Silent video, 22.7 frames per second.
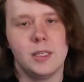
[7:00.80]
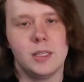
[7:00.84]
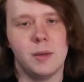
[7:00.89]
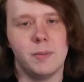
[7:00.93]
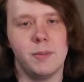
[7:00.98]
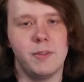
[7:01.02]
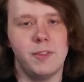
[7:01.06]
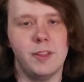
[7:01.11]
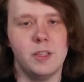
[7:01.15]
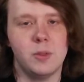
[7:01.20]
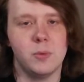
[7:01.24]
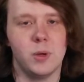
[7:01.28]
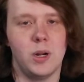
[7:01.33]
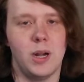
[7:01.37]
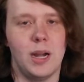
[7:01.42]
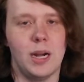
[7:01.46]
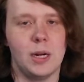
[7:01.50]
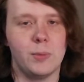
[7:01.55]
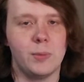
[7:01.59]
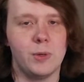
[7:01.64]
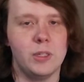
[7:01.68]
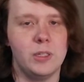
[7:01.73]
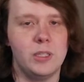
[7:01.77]
Some of these were
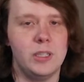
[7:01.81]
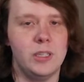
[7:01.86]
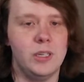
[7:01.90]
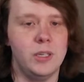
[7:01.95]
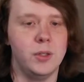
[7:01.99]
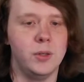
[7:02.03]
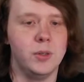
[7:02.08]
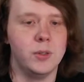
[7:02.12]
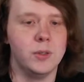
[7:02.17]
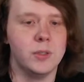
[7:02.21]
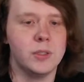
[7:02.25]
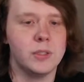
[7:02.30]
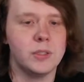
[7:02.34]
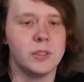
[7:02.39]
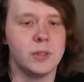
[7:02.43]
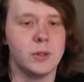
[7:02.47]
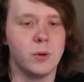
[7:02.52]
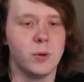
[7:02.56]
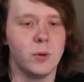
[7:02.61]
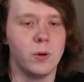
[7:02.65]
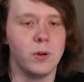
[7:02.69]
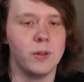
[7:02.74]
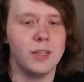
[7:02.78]
awkward to use,
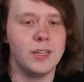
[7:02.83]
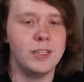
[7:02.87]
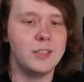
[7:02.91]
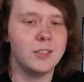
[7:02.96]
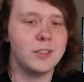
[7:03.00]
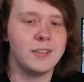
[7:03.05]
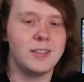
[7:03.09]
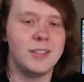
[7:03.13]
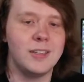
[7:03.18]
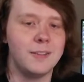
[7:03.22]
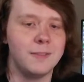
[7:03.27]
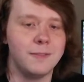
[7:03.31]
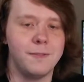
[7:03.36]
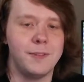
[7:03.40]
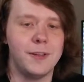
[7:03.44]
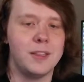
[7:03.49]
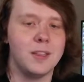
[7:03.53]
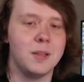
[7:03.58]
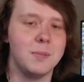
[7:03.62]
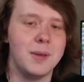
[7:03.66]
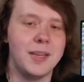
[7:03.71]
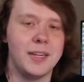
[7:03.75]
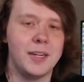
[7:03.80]
or they just didn't
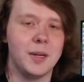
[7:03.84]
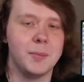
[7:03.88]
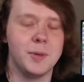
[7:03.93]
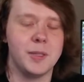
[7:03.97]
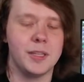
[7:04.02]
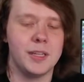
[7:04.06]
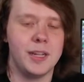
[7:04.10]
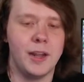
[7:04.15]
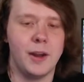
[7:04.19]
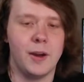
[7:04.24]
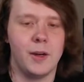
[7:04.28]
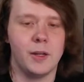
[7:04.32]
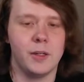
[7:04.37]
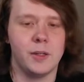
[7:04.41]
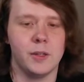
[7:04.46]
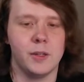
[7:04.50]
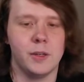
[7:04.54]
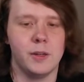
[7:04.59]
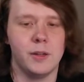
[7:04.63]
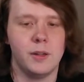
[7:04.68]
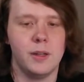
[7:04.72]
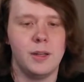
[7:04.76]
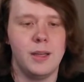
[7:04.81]
fit the makeup of the
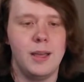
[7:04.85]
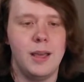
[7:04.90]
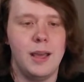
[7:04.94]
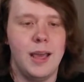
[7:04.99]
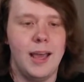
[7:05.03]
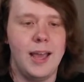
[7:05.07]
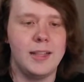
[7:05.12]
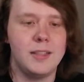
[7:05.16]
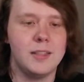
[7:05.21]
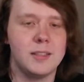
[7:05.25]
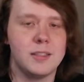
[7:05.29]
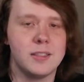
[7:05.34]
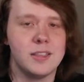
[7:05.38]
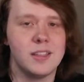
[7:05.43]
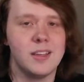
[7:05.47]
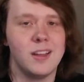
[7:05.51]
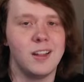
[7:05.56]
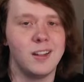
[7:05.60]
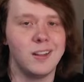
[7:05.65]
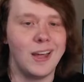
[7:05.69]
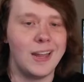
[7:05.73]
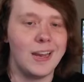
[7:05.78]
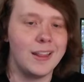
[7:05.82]
character. Hence,
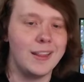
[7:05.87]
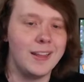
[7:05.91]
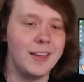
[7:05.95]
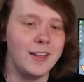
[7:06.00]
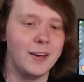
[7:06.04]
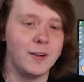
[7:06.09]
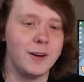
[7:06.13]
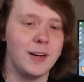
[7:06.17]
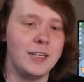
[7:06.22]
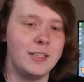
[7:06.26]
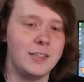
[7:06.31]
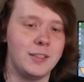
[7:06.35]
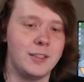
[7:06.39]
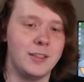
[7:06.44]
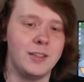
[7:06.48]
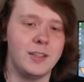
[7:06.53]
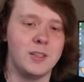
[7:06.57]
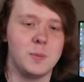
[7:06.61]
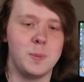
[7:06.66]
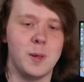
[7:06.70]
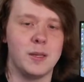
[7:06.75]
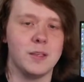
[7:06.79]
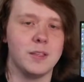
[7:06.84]
a lot of the iteration
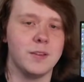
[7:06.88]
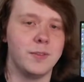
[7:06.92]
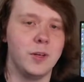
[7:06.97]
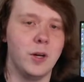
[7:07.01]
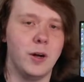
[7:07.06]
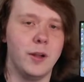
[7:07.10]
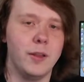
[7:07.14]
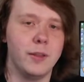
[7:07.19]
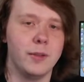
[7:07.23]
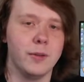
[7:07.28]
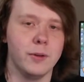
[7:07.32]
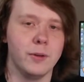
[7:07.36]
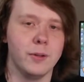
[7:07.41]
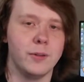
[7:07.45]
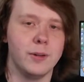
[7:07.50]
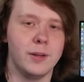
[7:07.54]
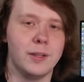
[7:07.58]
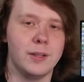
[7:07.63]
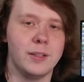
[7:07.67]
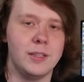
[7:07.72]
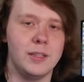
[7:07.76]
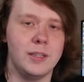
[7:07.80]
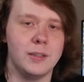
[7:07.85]
these spells have gone through
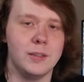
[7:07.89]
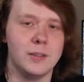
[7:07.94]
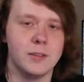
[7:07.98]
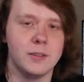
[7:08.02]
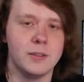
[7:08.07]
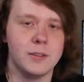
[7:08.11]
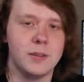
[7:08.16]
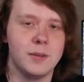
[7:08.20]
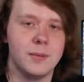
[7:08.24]
throughout the years.